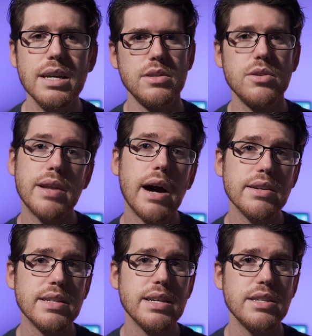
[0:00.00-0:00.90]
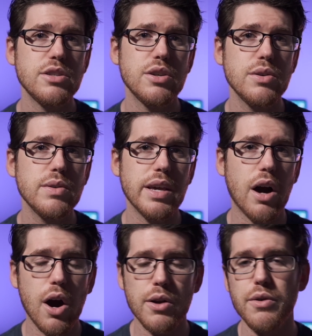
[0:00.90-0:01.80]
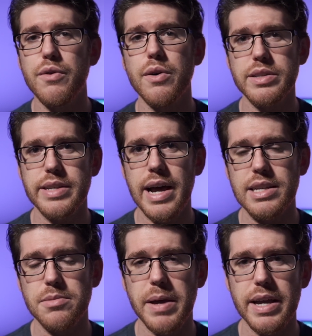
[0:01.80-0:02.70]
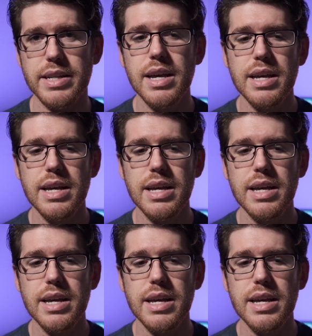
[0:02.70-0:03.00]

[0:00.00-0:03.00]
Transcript: So now let's get into the autofocus aspect.